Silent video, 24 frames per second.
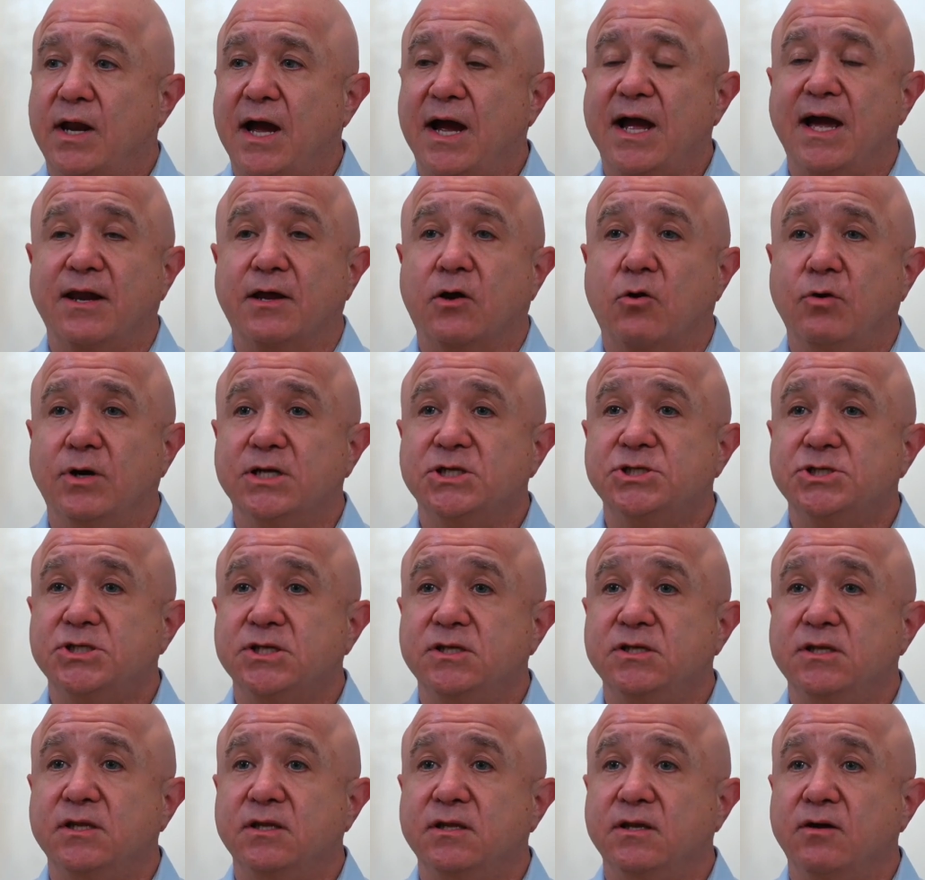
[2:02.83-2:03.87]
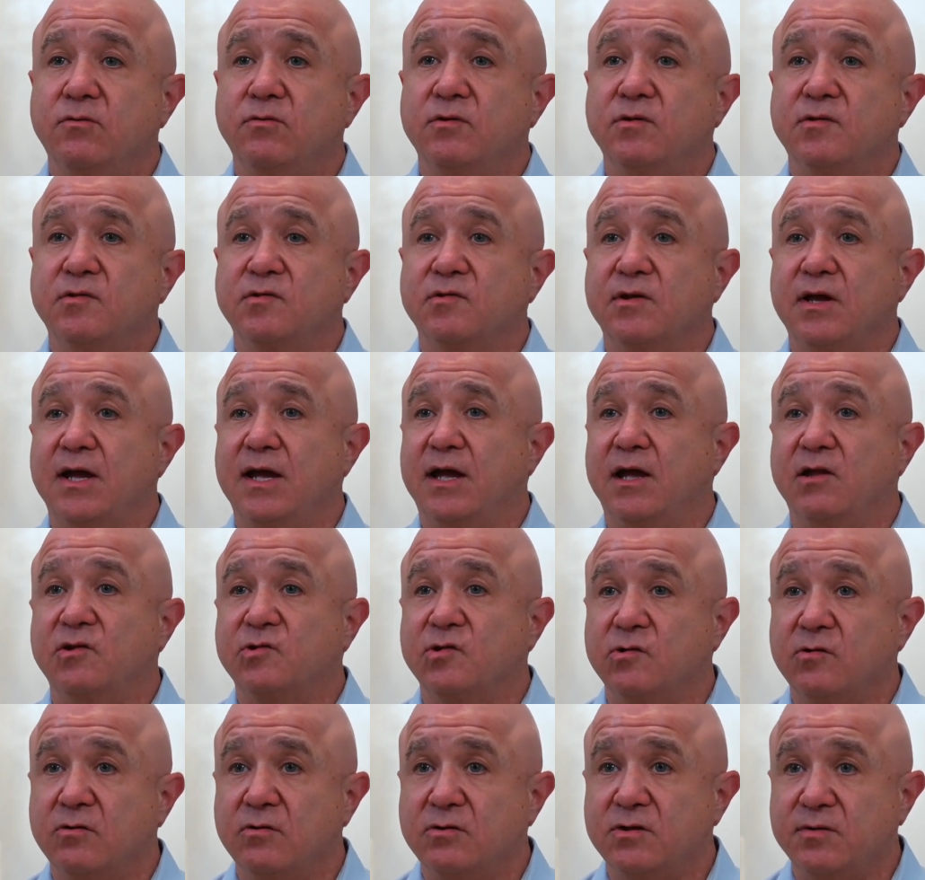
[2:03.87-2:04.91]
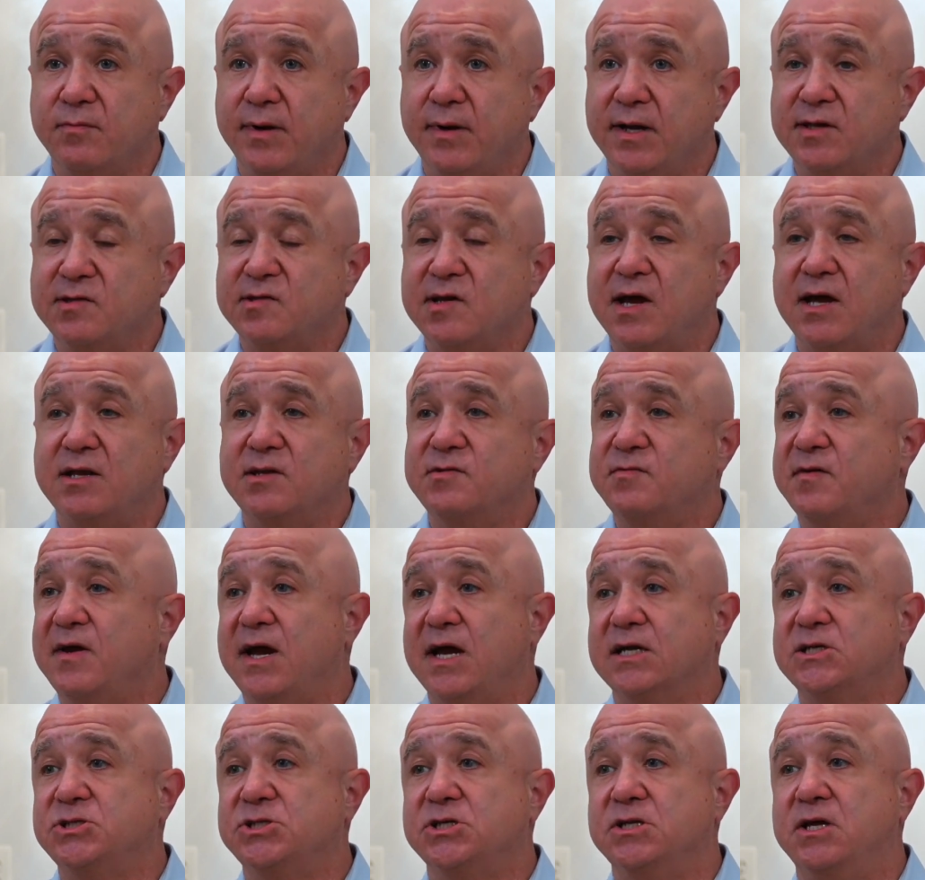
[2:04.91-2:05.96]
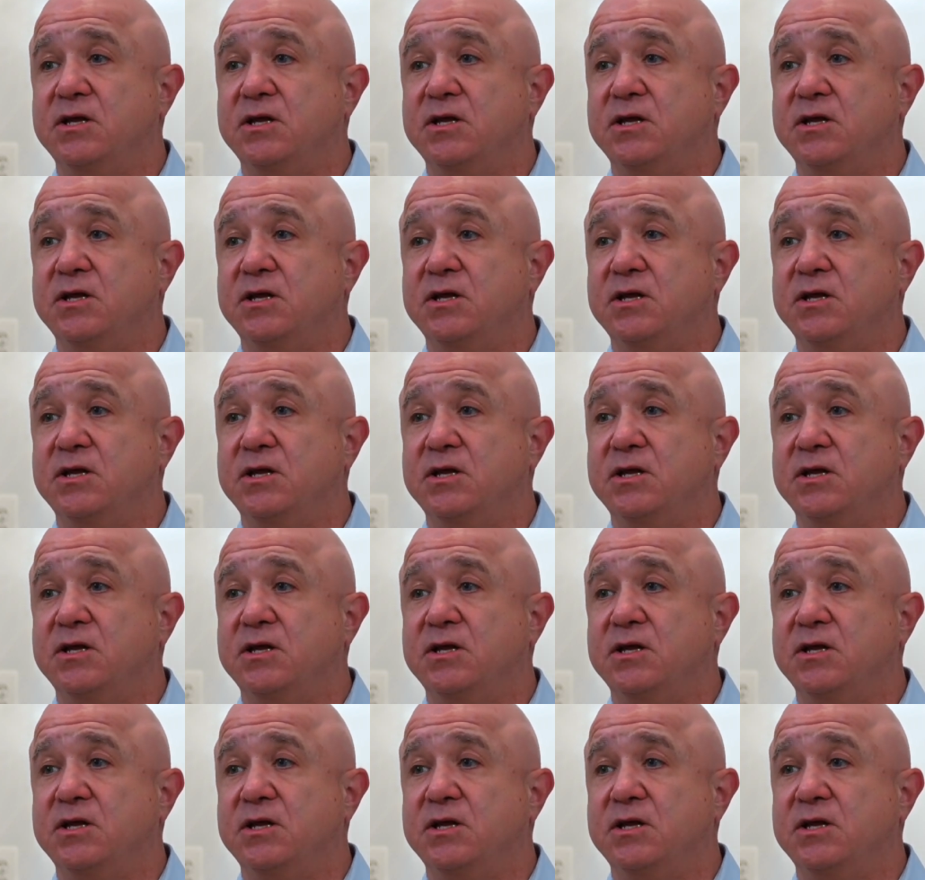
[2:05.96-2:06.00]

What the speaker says: I had a question, it was answered to my satisfaction,